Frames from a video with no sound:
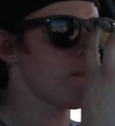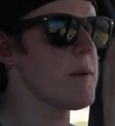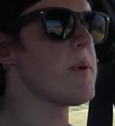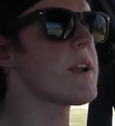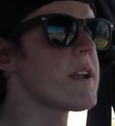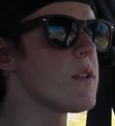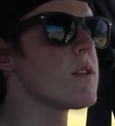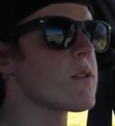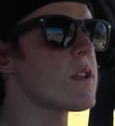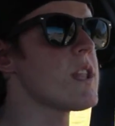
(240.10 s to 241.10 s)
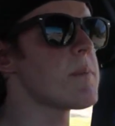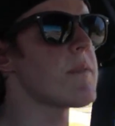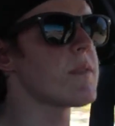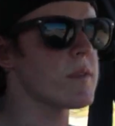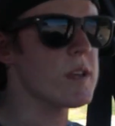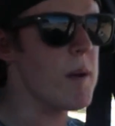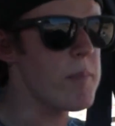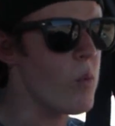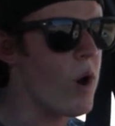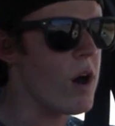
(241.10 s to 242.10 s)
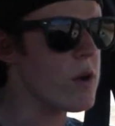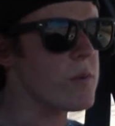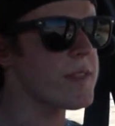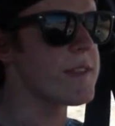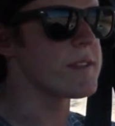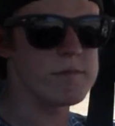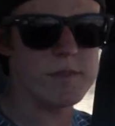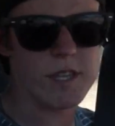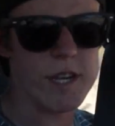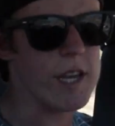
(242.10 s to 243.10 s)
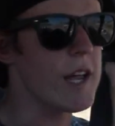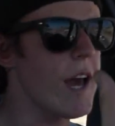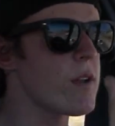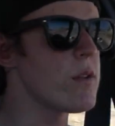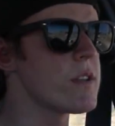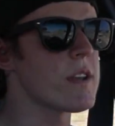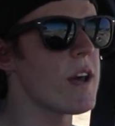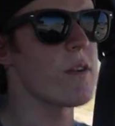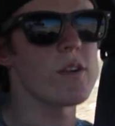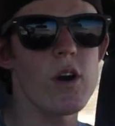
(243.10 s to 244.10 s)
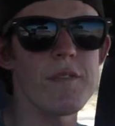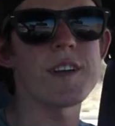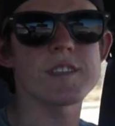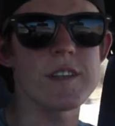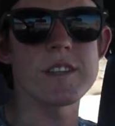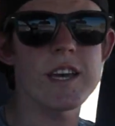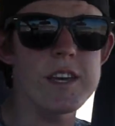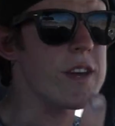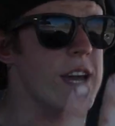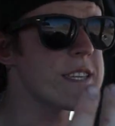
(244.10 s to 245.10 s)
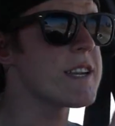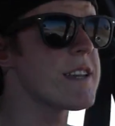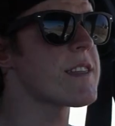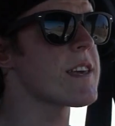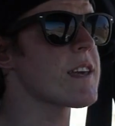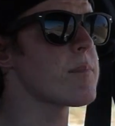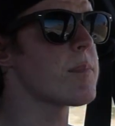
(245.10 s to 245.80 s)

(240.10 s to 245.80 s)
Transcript: gonna put in a little clip of a cup of water with it sitting at idle, and I don't know if that's gonna tell you guys anything,